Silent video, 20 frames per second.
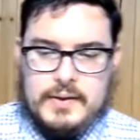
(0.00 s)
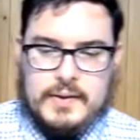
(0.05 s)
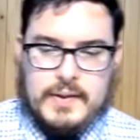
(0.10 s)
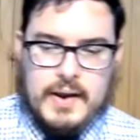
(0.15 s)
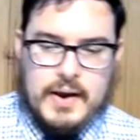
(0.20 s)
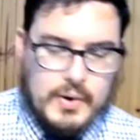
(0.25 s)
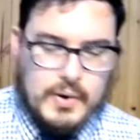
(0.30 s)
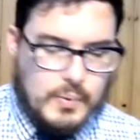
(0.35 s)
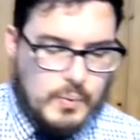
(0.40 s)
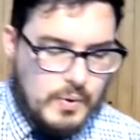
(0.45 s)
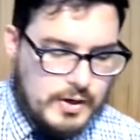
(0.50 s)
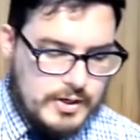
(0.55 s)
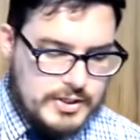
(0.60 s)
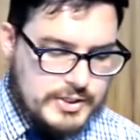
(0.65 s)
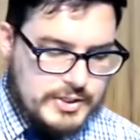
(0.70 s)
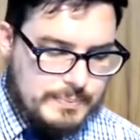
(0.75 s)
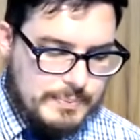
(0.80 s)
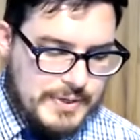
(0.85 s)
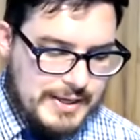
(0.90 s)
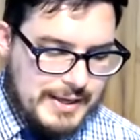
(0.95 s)
They are
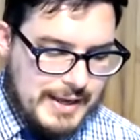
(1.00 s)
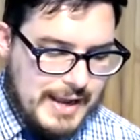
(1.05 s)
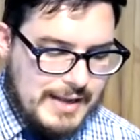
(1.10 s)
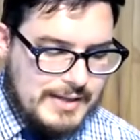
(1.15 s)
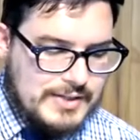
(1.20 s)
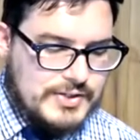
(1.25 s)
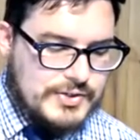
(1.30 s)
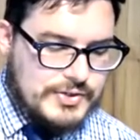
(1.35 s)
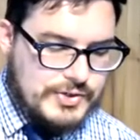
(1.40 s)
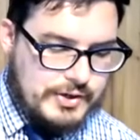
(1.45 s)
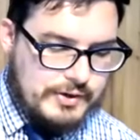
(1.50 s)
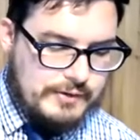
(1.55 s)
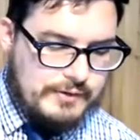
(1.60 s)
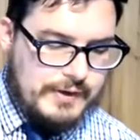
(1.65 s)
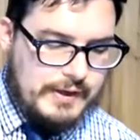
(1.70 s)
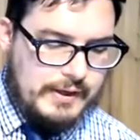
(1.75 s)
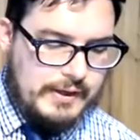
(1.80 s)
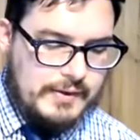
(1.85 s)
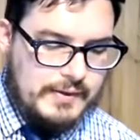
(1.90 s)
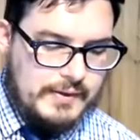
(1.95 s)
worshiping and
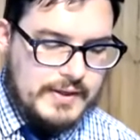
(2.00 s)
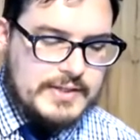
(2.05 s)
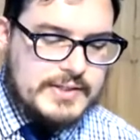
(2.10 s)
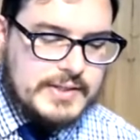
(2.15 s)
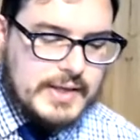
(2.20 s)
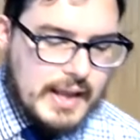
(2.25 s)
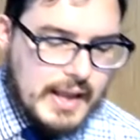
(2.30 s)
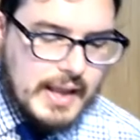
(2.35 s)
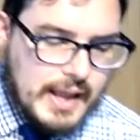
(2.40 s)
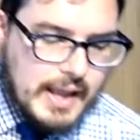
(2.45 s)
serving. This